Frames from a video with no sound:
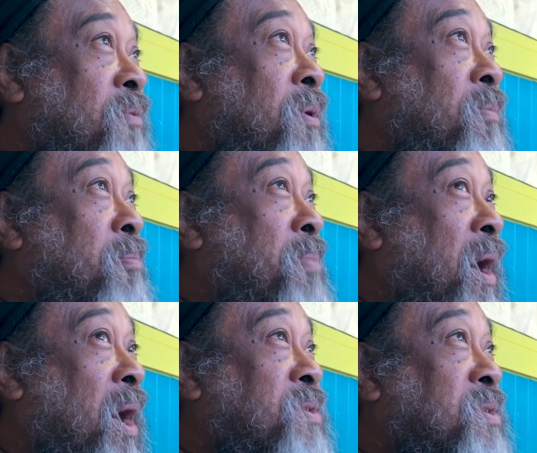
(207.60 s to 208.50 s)
From the
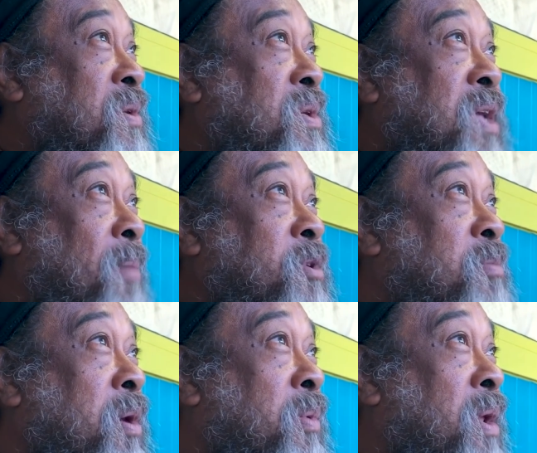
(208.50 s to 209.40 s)
past, and this happened
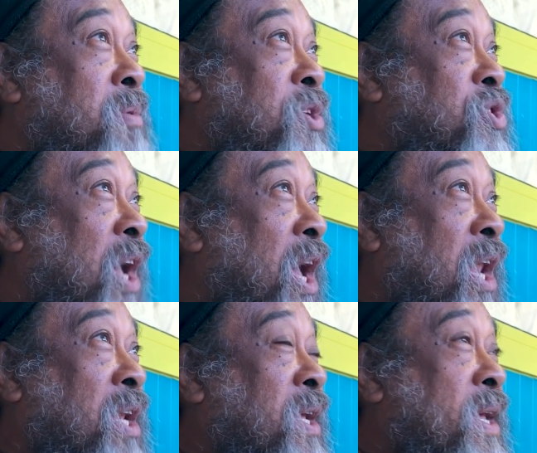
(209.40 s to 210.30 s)
to me when I was a
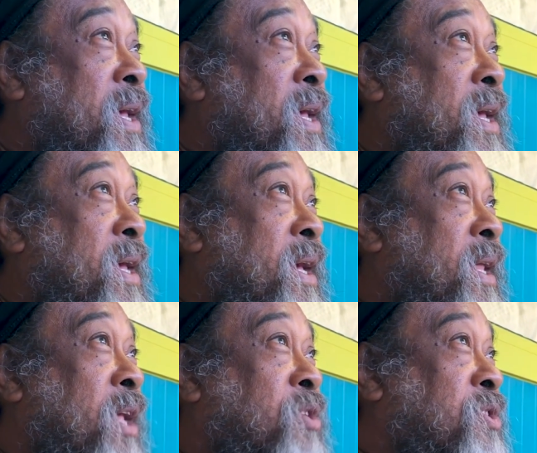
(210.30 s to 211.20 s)
child,
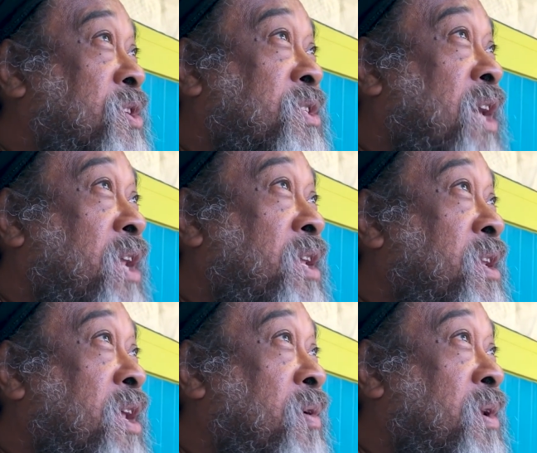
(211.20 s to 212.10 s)
and I just
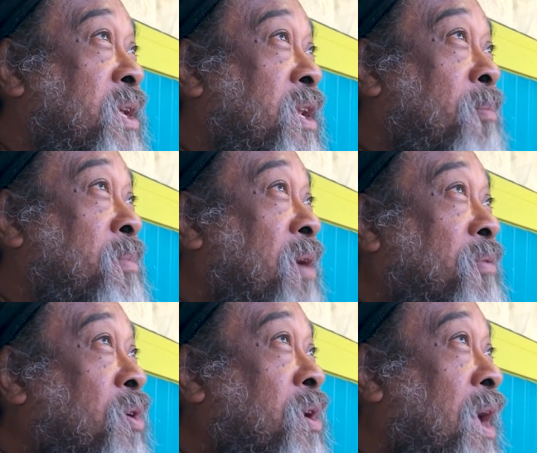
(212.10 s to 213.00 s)
decided there and then I'm
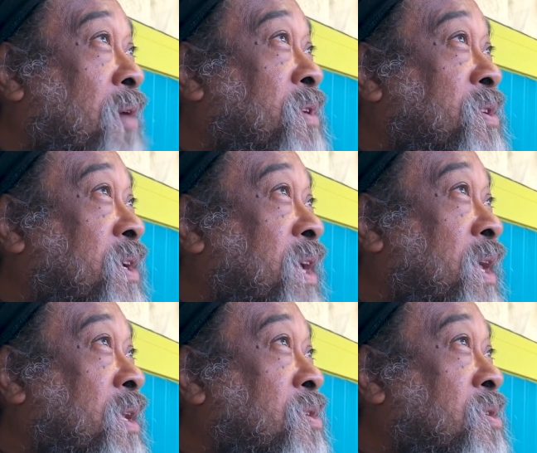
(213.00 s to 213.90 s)
never going to have this
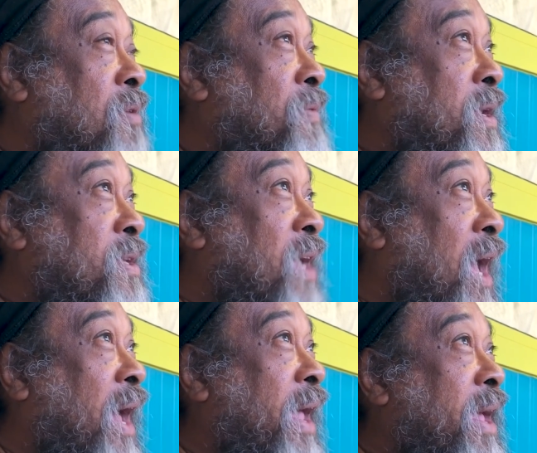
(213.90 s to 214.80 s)
again and stuff. And this
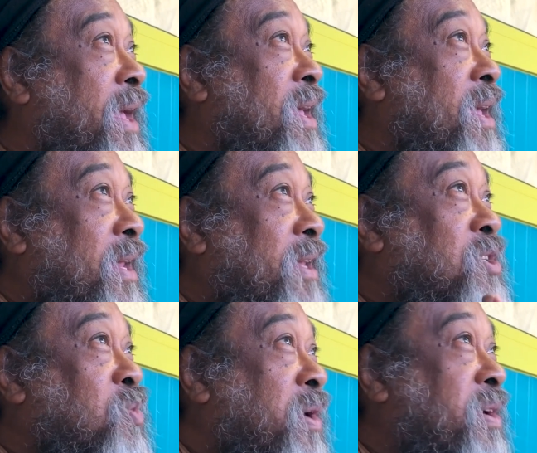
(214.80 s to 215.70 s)
I,
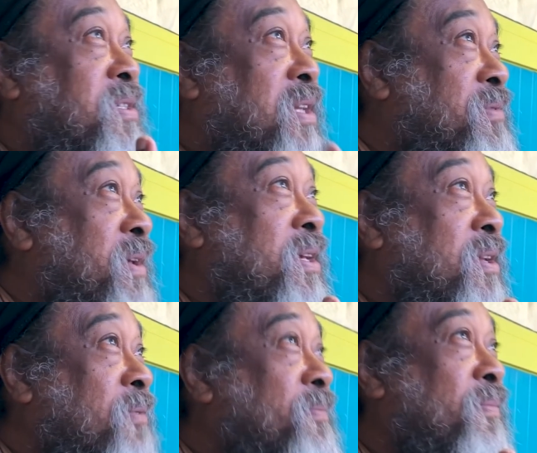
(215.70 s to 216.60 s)
this is where he's living,
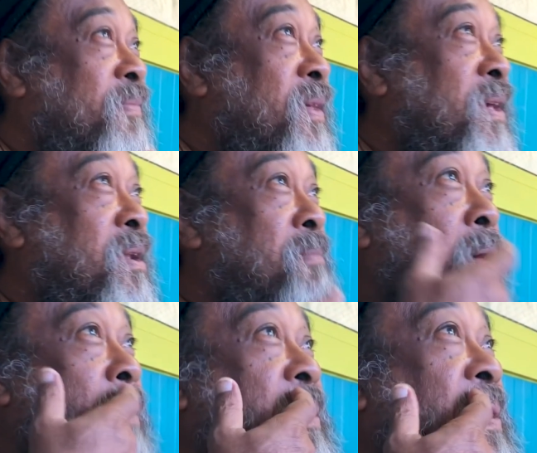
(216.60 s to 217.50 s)
in the
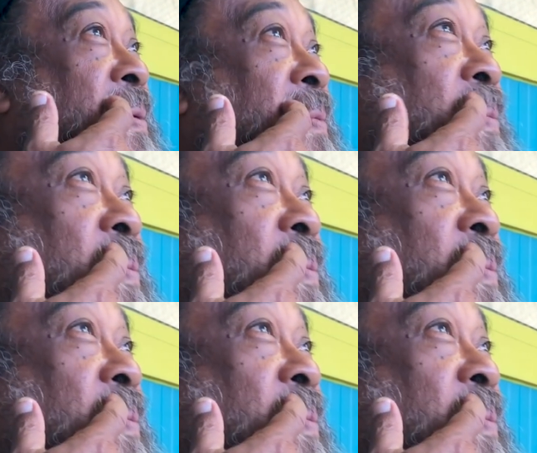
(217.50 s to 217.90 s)
memory,